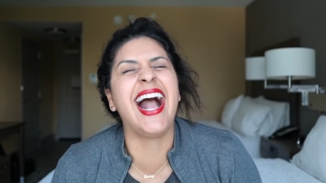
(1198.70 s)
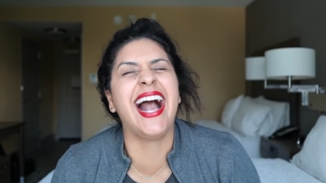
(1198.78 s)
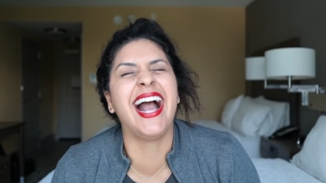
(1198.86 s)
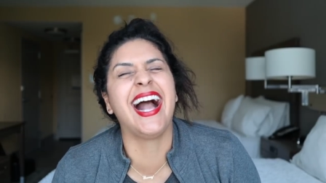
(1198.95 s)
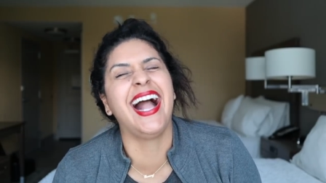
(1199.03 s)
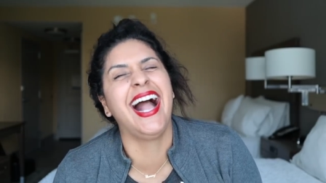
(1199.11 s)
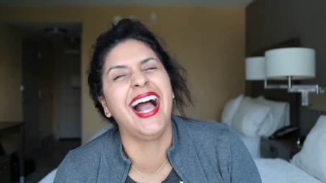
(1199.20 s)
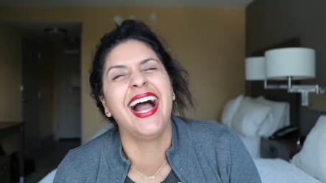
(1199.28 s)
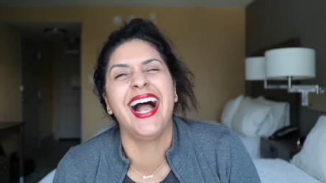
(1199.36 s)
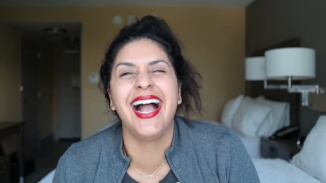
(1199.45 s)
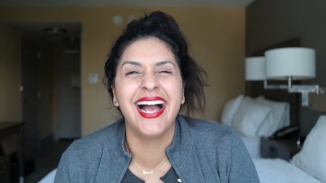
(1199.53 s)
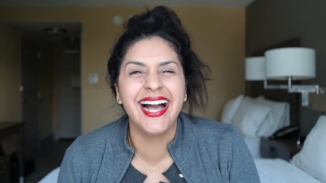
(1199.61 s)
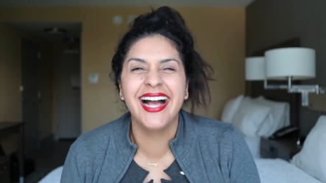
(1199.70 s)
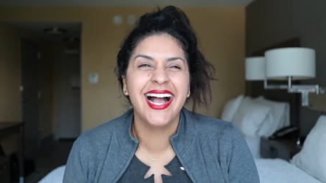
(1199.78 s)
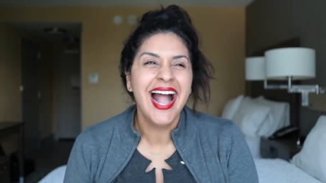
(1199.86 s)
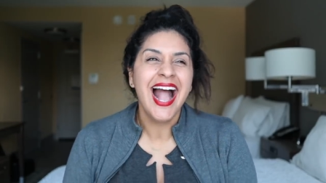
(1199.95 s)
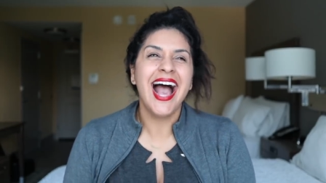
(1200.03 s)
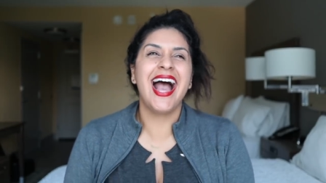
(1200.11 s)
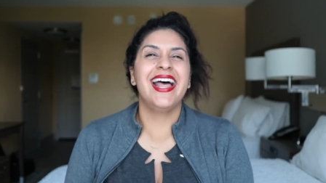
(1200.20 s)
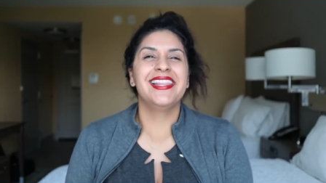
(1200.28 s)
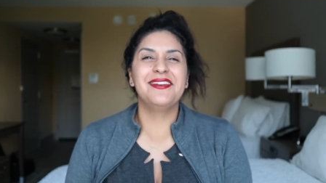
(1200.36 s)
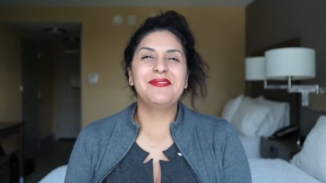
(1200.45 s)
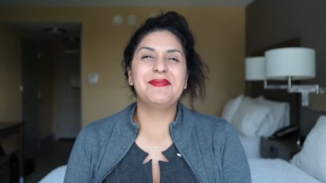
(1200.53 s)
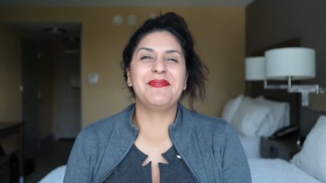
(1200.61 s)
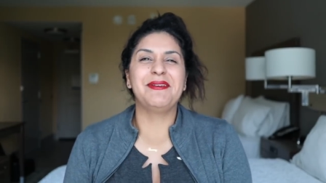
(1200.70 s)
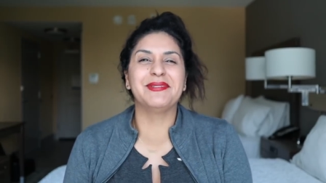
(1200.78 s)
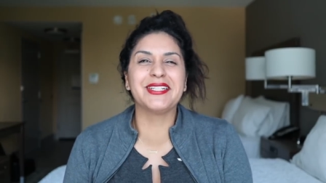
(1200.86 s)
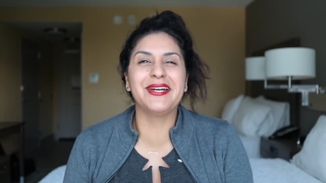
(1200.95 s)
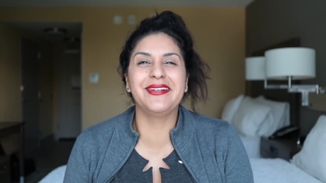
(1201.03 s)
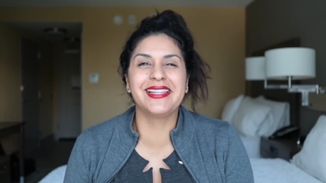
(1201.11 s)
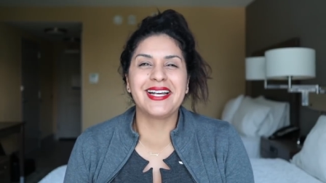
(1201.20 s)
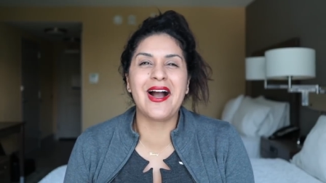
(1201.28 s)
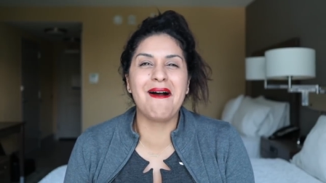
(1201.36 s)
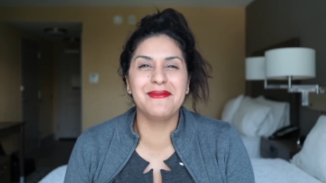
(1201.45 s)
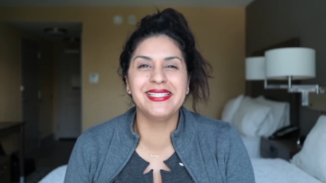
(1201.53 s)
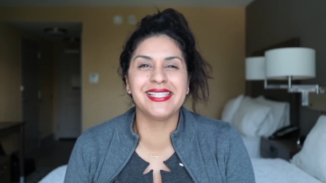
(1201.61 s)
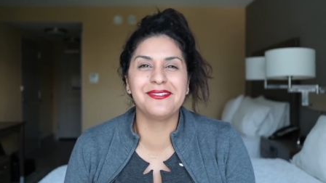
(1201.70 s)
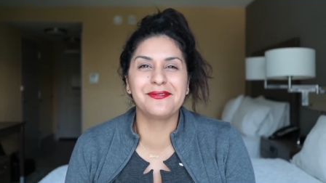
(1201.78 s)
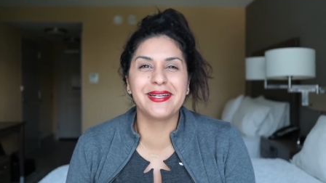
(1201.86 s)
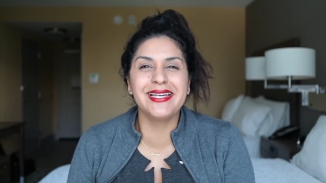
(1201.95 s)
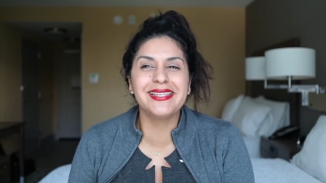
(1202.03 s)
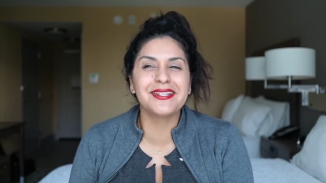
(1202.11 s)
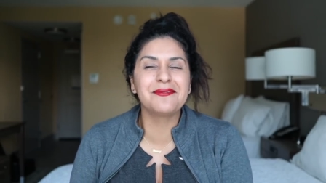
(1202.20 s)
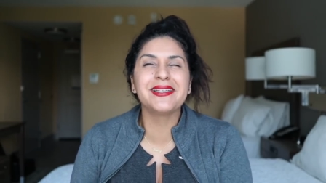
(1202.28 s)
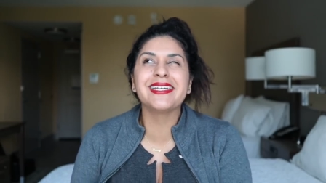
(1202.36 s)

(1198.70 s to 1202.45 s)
and then when people go to the comments and read, they're gonna